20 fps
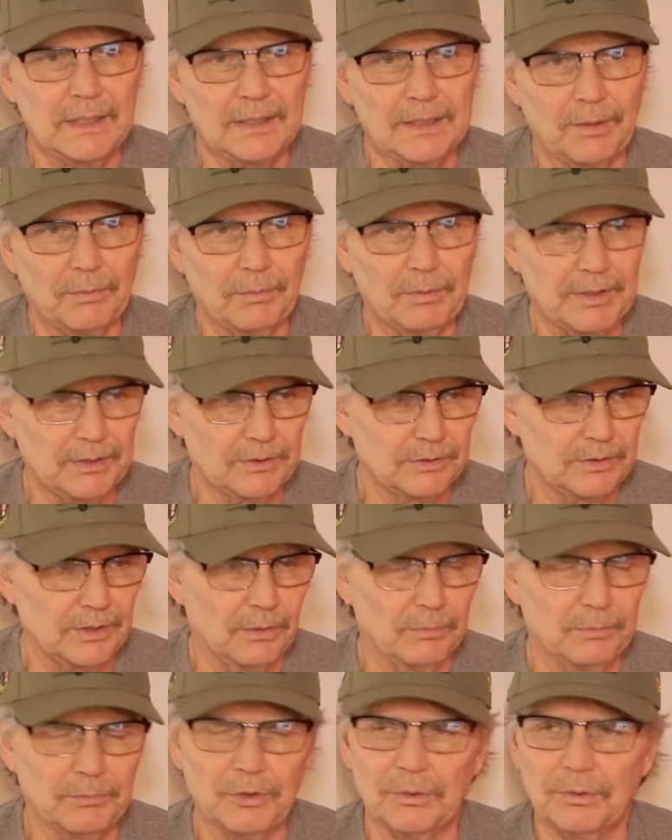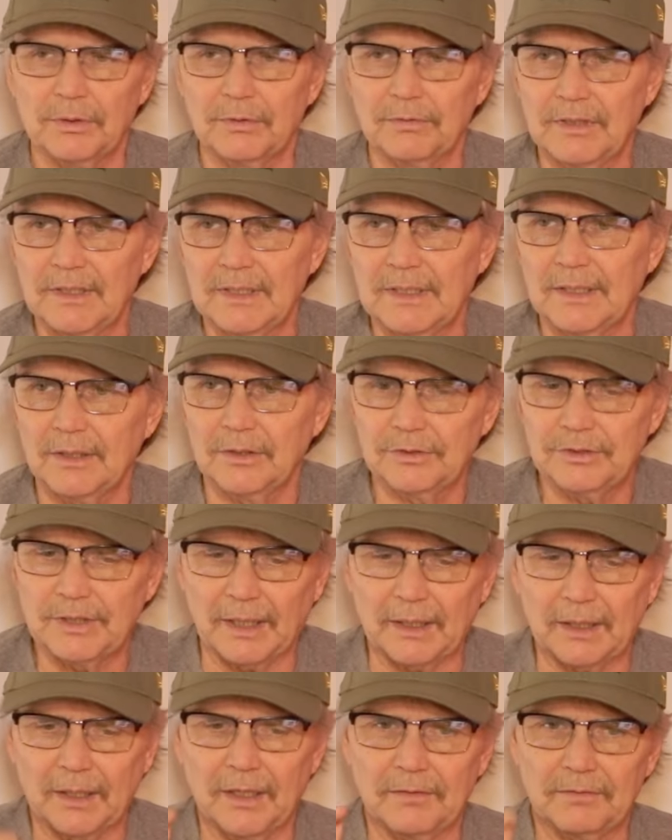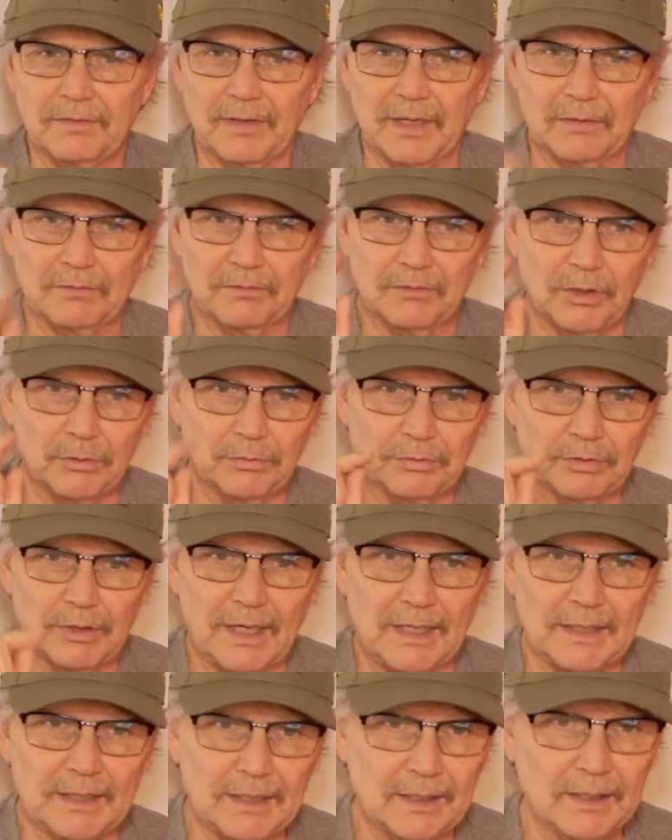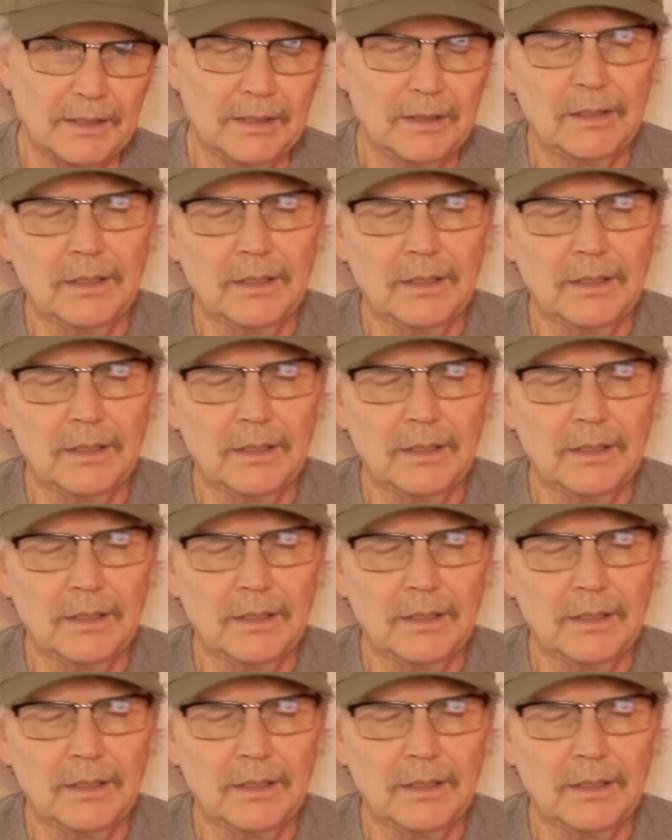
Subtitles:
That way you'll know I'm doing a video. Check out Fan Vote Friday.